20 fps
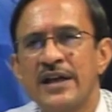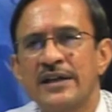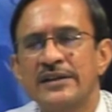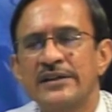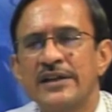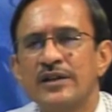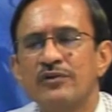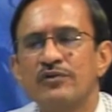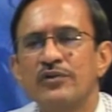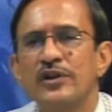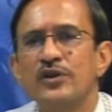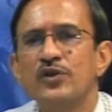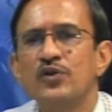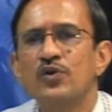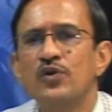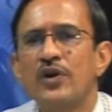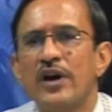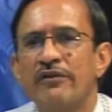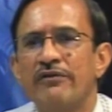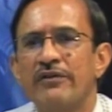then we
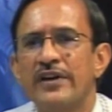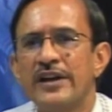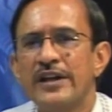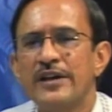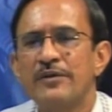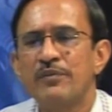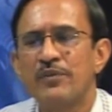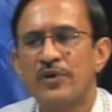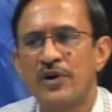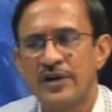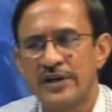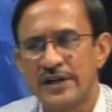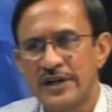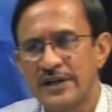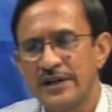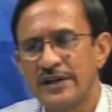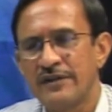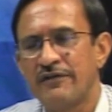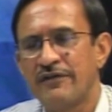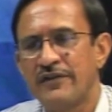do a very
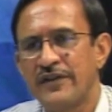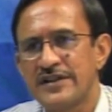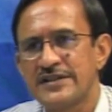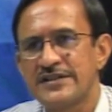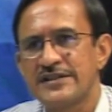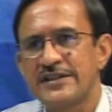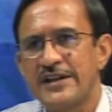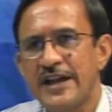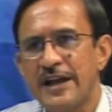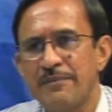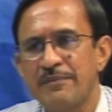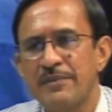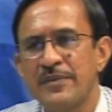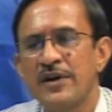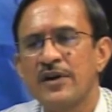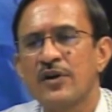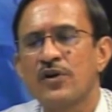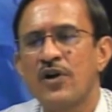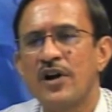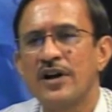important first step
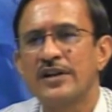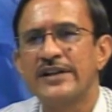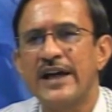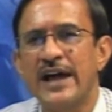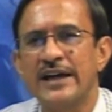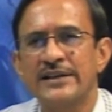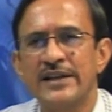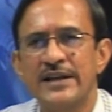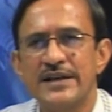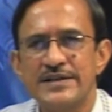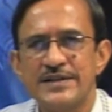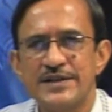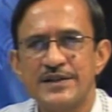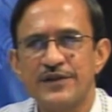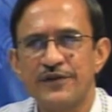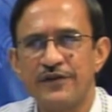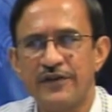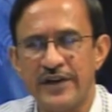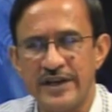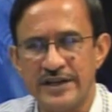called the analysis
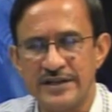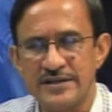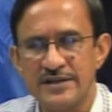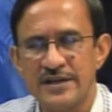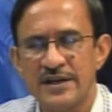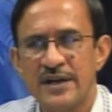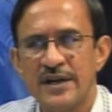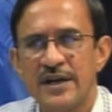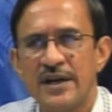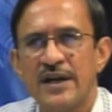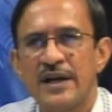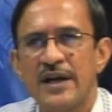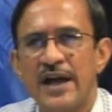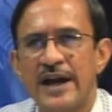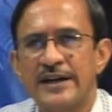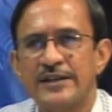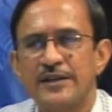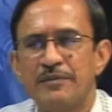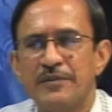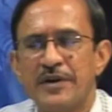phase.
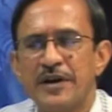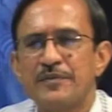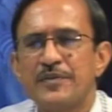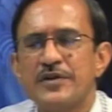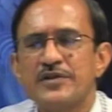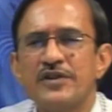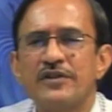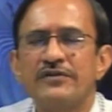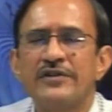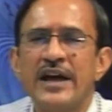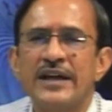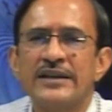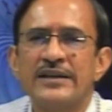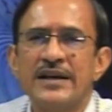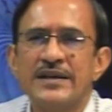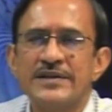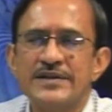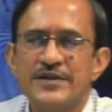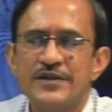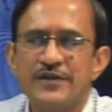And the purpose of the
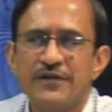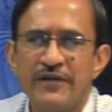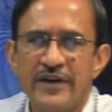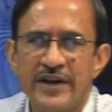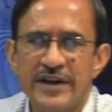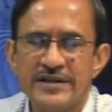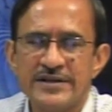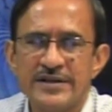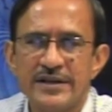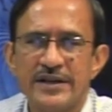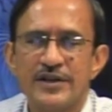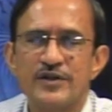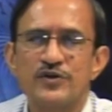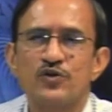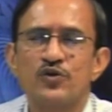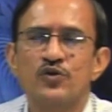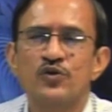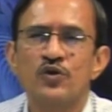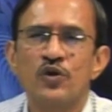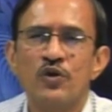analysis phase is
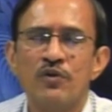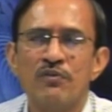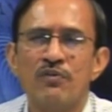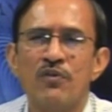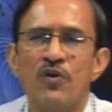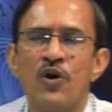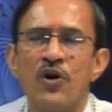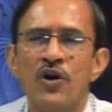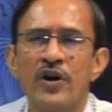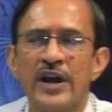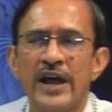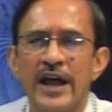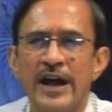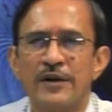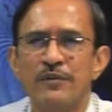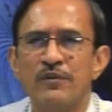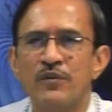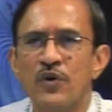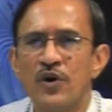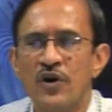to know more
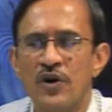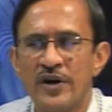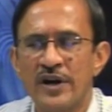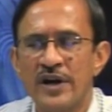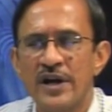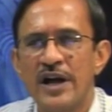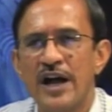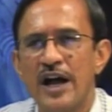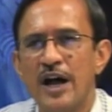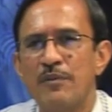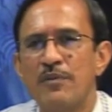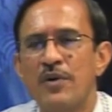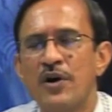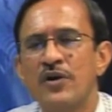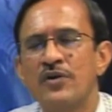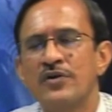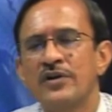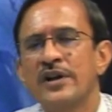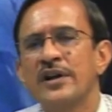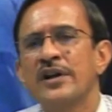and more
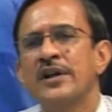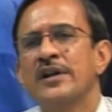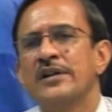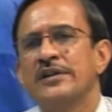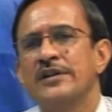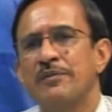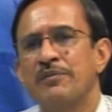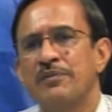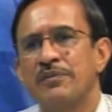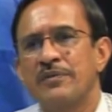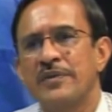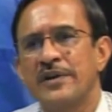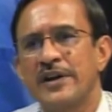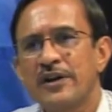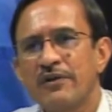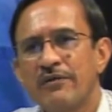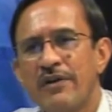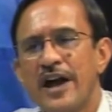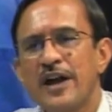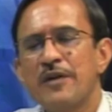about the
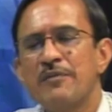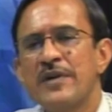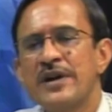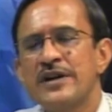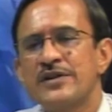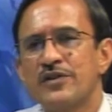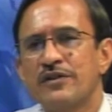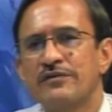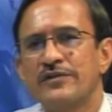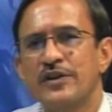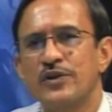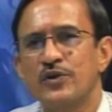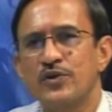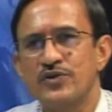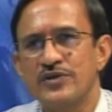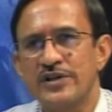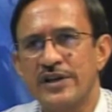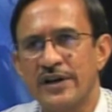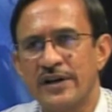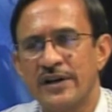requirements of the
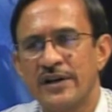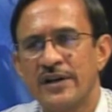user.